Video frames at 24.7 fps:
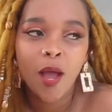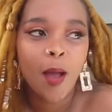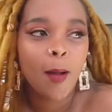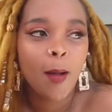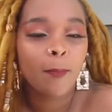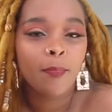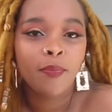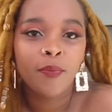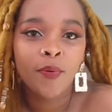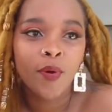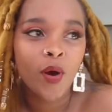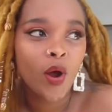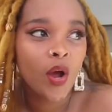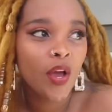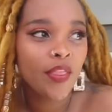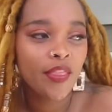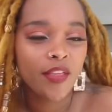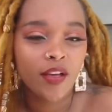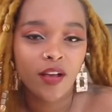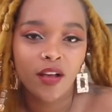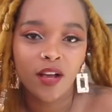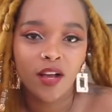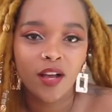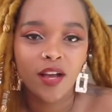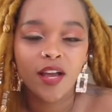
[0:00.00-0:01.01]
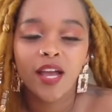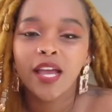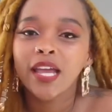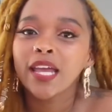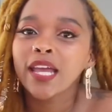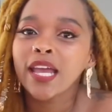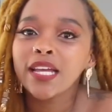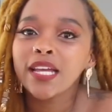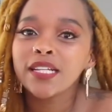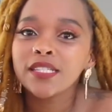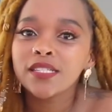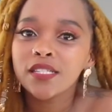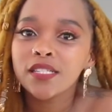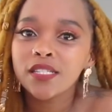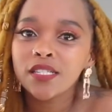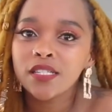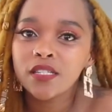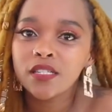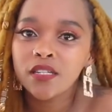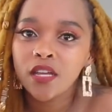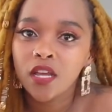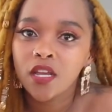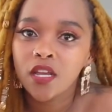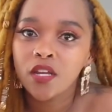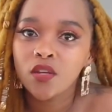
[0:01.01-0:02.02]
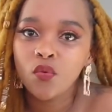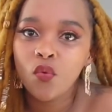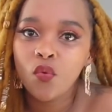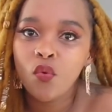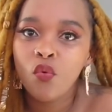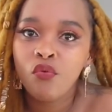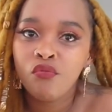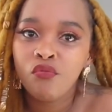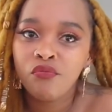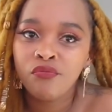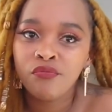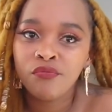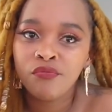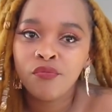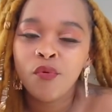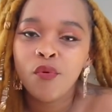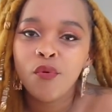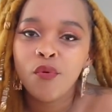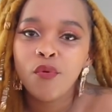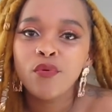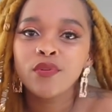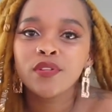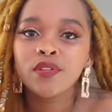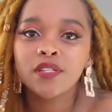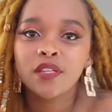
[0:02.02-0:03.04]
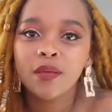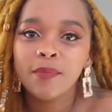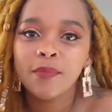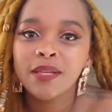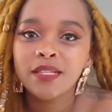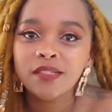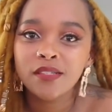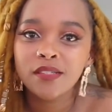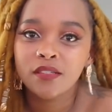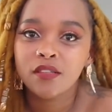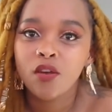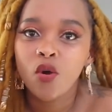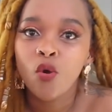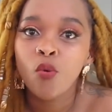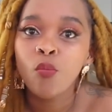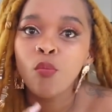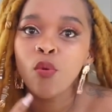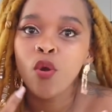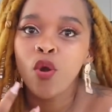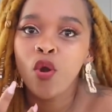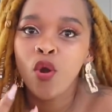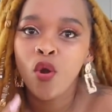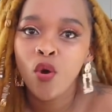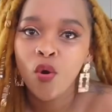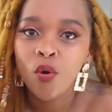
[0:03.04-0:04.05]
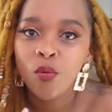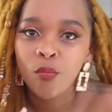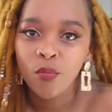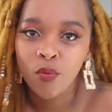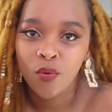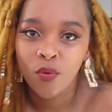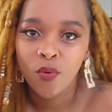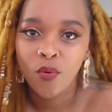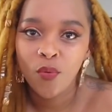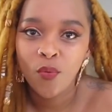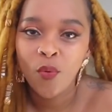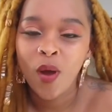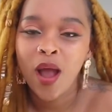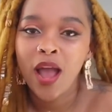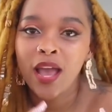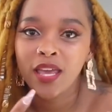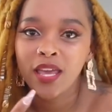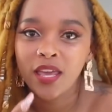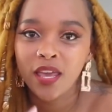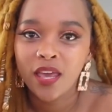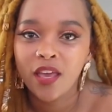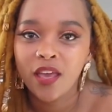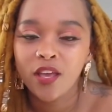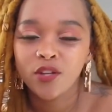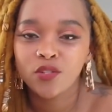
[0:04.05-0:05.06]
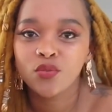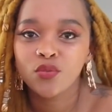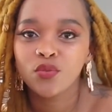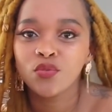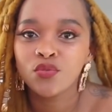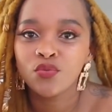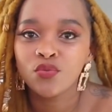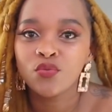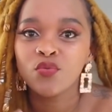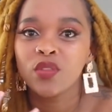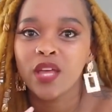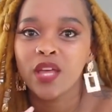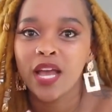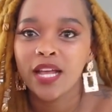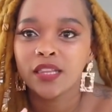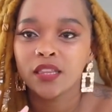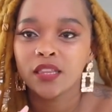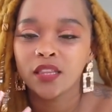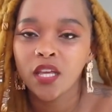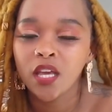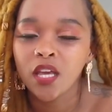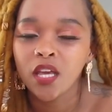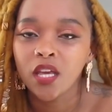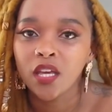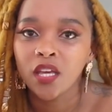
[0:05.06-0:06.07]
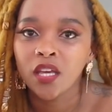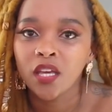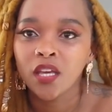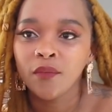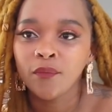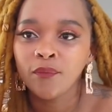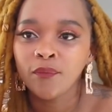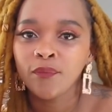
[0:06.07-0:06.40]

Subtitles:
Brother, instead of Uxelin's own, why I care to do that thing?